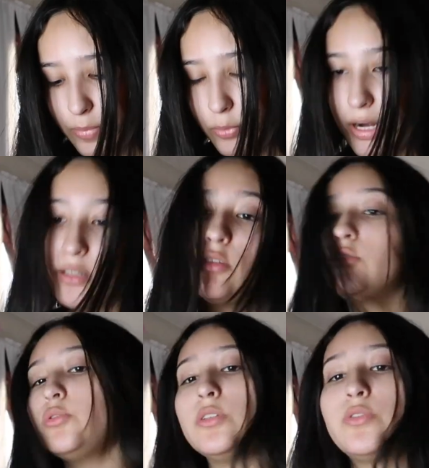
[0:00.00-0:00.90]
But when I don't
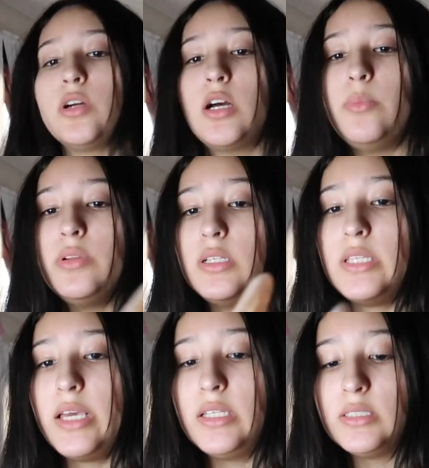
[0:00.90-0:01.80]
do it for a couple of
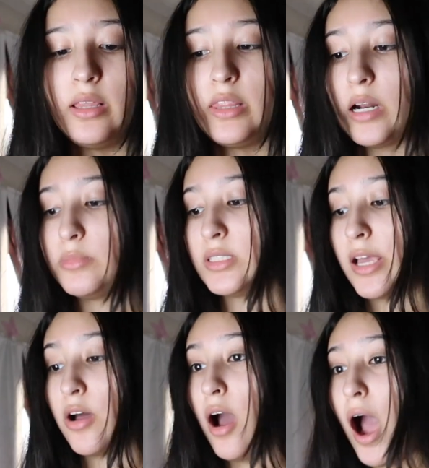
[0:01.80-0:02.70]
days, then I'm just like...